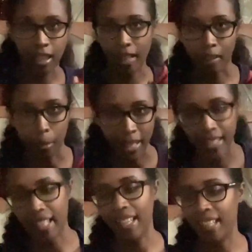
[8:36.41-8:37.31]
in a
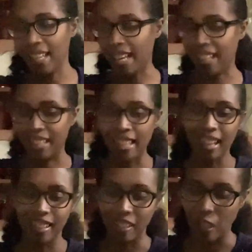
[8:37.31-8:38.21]
blanket and
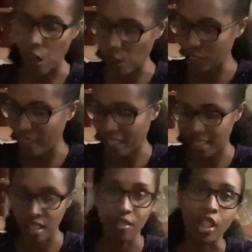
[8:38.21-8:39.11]
all of that kind of stuff